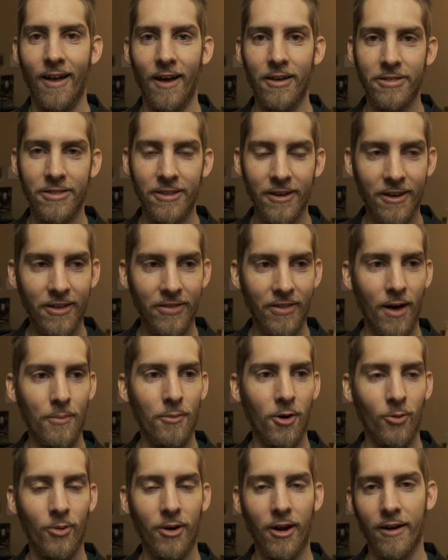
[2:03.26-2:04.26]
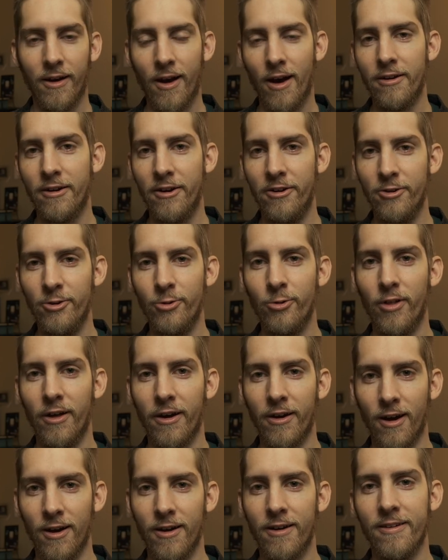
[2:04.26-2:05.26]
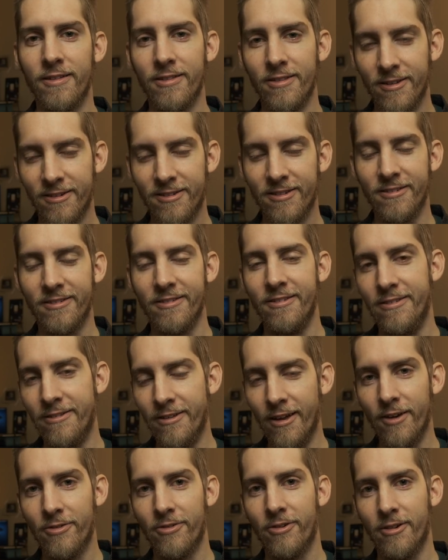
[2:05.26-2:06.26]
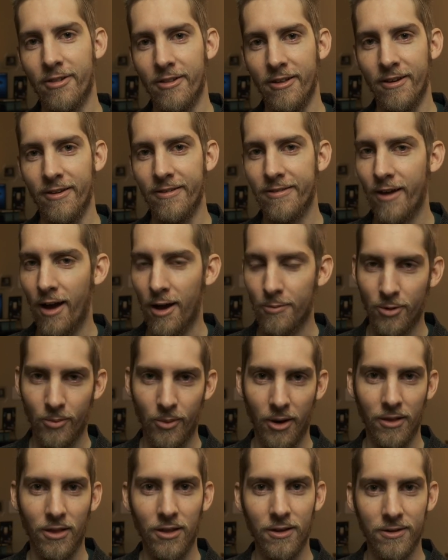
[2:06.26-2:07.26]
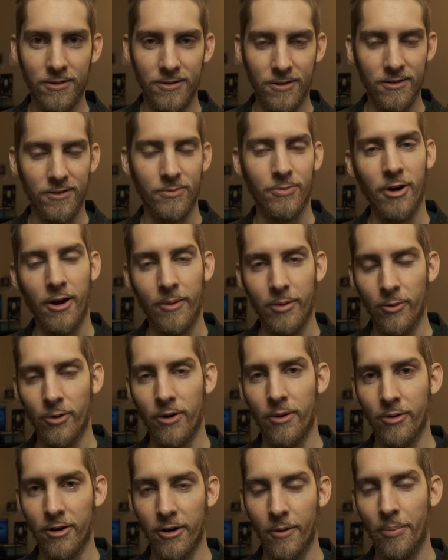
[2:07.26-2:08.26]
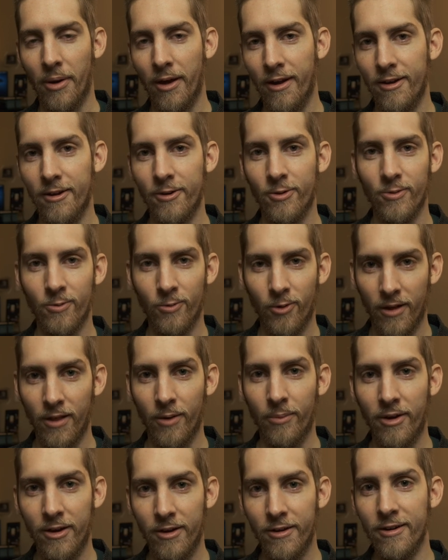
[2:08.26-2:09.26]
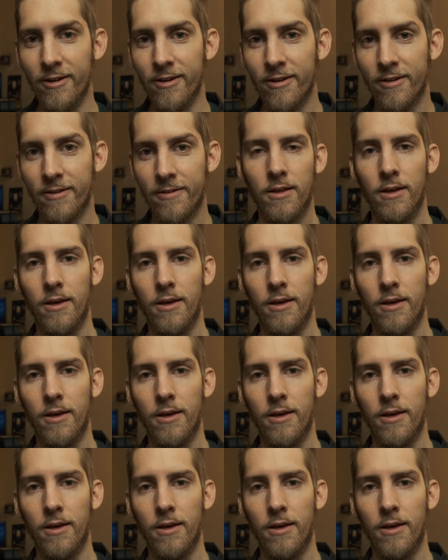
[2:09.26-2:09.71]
I think in that moment, I kind of knew like, all right, this is definitely top of my list. This is probably what I'm going to paint while I'm here.